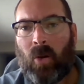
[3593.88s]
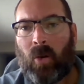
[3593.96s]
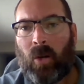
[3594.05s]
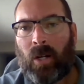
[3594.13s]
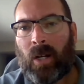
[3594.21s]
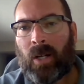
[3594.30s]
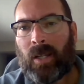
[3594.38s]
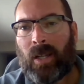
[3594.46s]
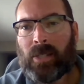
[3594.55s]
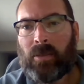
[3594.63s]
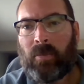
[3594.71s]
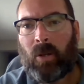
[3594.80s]
or are
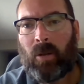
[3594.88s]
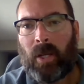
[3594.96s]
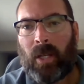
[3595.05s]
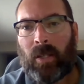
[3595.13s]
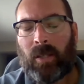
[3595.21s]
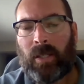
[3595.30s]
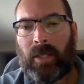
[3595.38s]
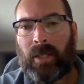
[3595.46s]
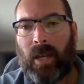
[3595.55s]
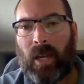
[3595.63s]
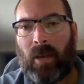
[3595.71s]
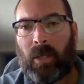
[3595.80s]
lungs permanently
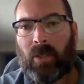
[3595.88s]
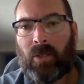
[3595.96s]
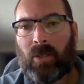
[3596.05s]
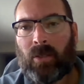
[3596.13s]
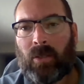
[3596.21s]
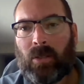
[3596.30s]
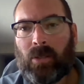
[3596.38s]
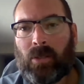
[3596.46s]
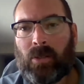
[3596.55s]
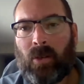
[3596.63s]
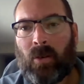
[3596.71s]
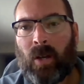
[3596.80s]
damaged?
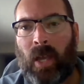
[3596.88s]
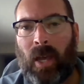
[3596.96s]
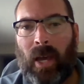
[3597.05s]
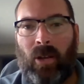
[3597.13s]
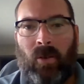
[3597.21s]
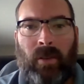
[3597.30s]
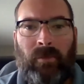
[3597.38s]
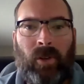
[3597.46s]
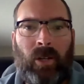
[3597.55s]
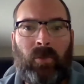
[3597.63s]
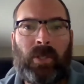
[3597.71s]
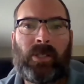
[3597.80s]
So mm -hmm. I mm-hmm. know I've
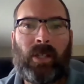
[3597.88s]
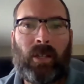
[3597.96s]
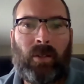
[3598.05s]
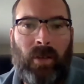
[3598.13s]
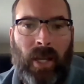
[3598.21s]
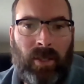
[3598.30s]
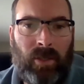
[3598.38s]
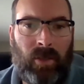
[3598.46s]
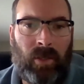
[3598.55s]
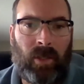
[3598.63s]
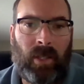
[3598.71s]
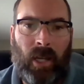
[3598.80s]
heard with cigarettes,
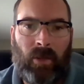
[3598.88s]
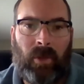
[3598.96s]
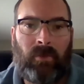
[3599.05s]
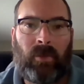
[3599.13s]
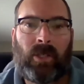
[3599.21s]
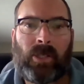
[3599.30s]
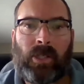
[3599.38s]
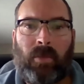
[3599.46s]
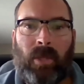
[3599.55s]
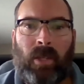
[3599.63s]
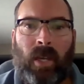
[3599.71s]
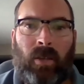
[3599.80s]
you can kind of reverse
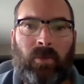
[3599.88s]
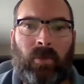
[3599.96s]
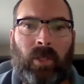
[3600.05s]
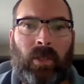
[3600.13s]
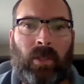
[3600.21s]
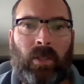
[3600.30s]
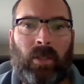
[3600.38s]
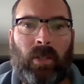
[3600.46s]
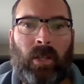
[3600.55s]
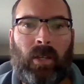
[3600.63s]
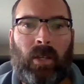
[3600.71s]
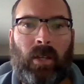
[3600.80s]
some of that with
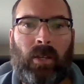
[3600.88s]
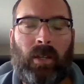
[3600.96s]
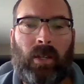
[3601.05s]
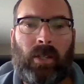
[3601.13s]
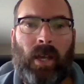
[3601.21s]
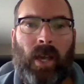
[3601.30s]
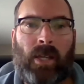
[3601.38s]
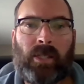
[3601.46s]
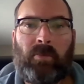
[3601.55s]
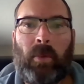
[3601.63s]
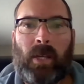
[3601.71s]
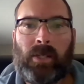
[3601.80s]
uh,
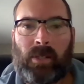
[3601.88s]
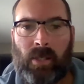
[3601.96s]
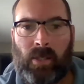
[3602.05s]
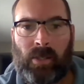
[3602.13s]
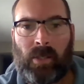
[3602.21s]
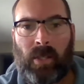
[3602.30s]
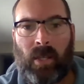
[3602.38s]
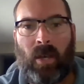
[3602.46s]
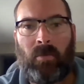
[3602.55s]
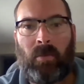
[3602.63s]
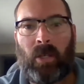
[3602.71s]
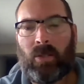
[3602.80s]
asbestos
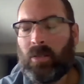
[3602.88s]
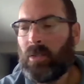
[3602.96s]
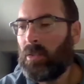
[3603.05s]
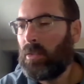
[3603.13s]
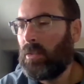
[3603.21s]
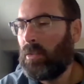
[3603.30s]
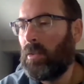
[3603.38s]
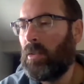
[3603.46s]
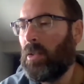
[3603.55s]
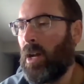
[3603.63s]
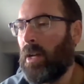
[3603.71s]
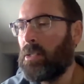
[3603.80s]
damage,
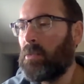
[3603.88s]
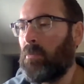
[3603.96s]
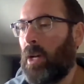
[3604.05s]
not as